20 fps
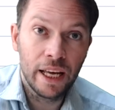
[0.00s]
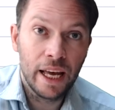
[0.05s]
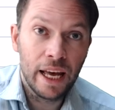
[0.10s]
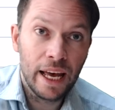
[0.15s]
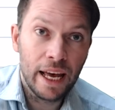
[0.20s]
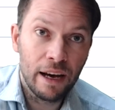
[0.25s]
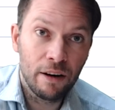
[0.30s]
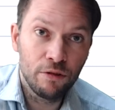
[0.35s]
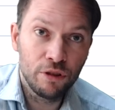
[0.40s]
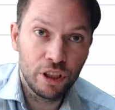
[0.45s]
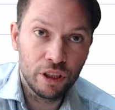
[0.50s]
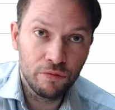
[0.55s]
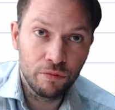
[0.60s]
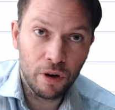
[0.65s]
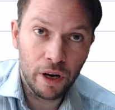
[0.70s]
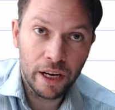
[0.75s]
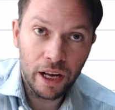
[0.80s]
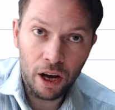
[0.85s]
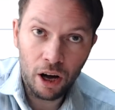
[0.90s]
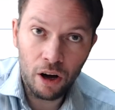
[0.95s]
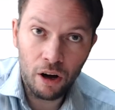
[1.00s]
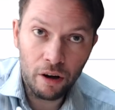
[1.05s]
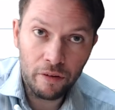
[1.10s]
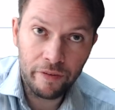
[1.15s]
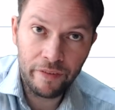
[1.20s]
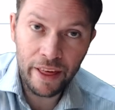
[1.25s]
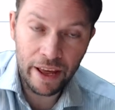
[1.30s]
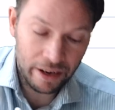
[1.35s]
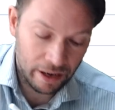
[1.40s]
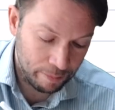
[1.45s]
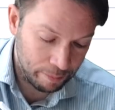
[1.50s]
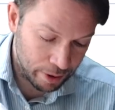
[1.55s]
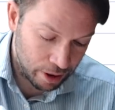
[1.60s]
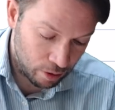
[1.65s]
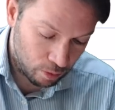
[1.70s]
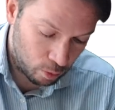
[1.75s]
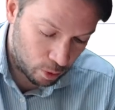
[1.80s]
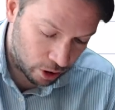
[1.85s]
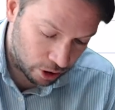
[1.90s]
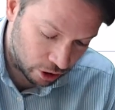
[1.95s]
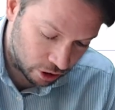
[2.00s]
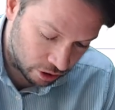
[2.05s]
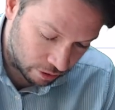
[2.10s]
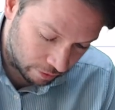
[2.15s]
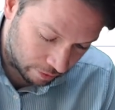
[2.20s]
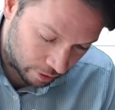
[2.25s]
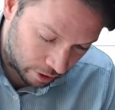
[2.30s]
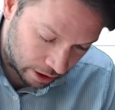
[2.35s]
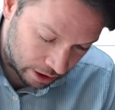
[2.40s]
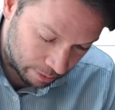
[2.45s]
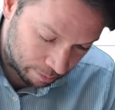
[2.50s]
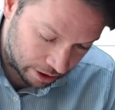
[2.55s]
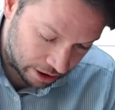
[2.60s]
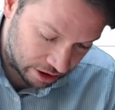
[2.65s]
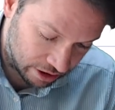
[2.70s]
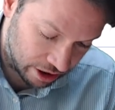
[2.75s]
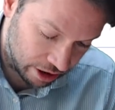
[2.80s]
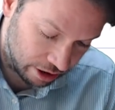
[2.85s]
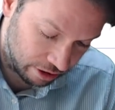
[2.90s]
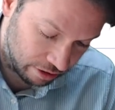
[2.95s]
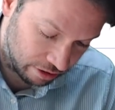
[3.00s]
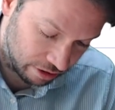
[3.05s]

How do you write half that number? Well, you divide it by 2.